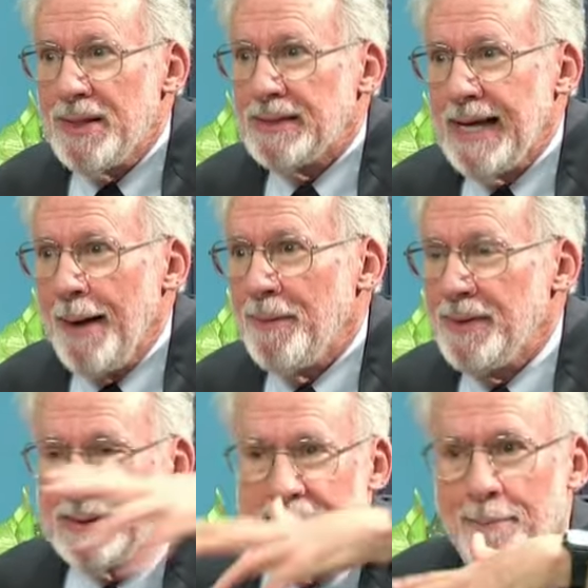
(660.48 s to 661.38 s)
this happened.
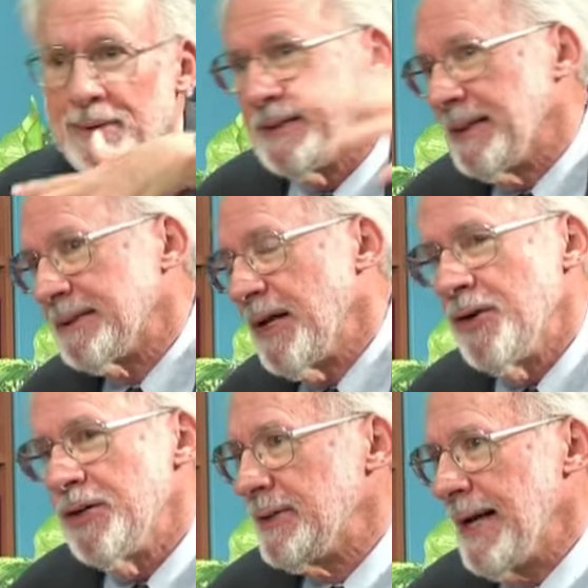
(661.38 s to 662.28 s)
This happened
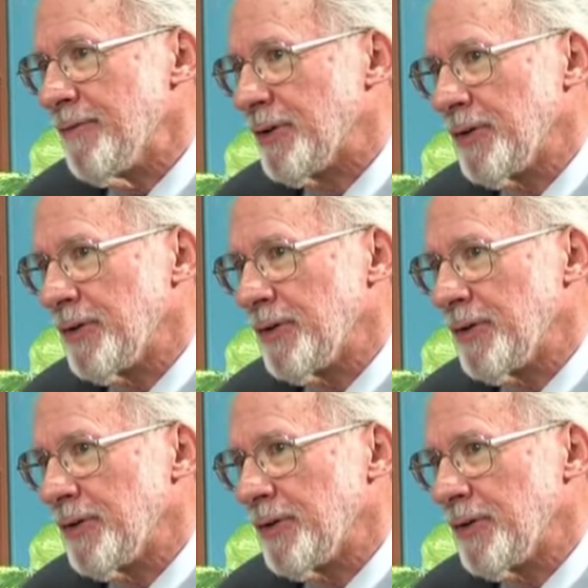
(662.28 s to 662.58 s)
600 years after